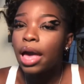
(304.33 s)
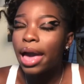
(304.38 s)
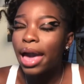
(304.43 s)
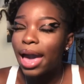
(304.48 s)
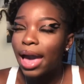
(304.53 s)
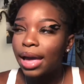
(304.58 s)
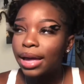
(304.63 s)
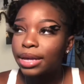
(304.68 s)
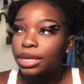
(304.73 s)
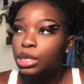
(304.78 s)

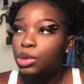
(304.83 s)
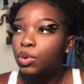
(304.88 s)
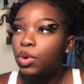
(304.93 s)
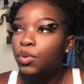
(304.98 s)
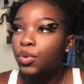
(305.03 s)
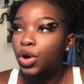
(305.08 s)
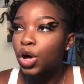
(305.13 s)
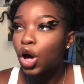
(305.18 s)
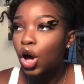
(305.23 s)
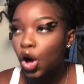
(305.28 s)
As we
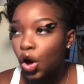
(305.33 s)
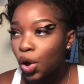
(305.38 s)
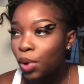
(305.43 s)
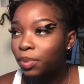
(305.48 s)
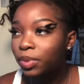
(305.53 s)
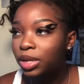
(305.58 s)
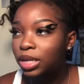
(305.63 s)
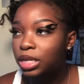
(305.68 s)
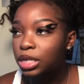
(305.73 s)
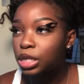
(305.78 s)
were
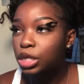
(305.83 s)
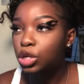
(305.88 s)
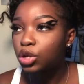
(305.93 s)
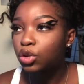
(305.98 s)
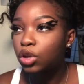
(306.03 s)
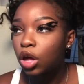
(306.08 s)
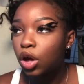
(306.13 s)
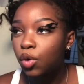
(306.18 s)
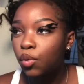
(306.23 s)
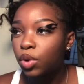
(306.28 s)
homeless, you
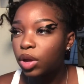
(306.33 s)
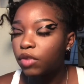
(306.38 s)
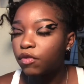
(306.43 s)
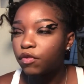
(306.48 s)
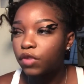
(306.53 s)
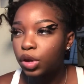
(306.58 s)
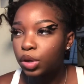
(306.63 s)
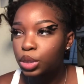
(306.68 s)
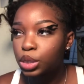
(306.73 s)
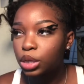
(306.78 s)
know, when
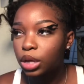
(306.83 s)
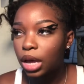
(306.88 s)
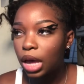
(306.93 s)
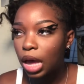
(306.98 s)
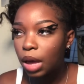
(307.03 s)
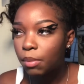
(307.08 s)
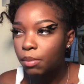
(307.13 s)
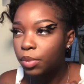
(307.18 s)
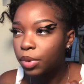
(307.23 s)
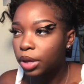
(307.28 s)
foster
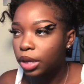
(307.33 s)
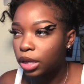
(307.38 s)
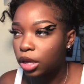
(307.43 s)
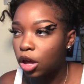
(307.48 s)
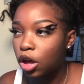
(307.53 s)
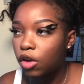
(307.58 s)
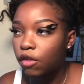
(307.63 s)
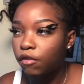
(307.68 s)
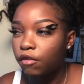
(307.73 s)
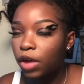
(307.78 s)
had
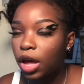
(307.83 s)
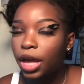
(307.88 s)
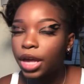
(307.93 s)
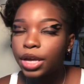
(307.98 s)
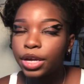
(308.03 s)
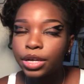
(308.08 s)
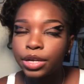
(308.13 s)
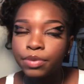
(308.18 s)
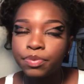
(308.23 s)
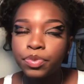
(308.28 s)
caught
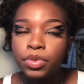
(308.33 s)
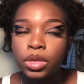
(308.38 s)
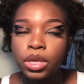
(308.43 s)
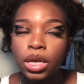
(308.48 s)
fire,